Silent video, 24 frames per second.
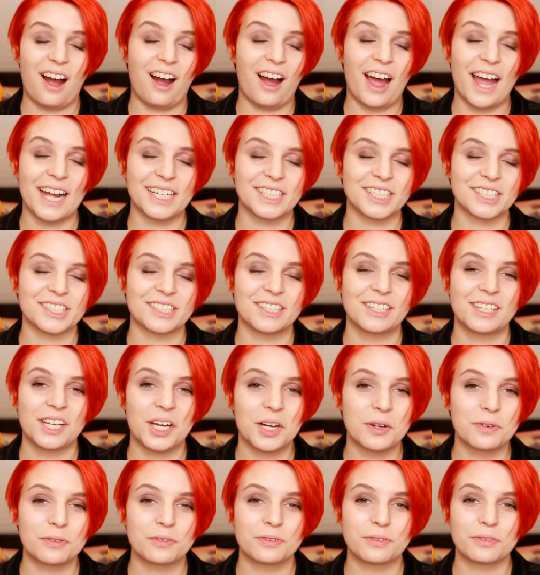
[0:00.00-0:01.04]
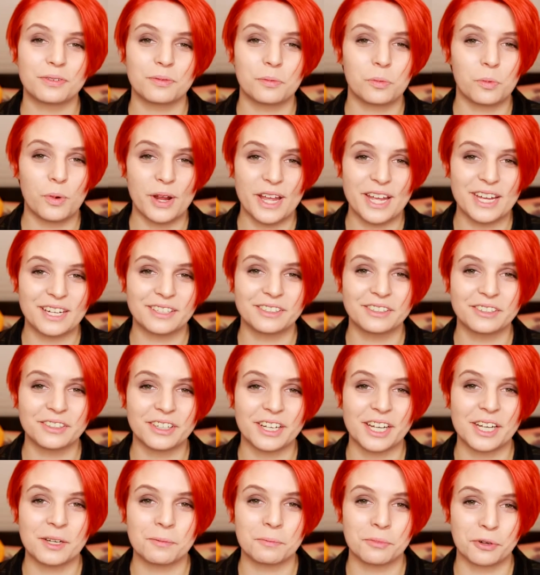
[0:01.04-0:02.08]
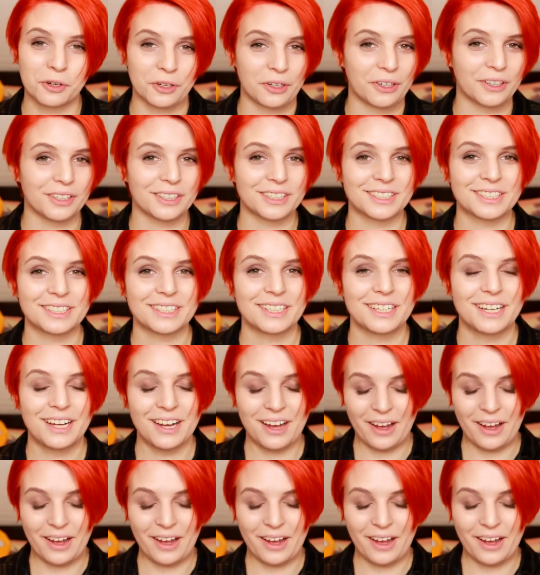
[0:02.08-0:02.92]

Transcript: I just love weird looking products.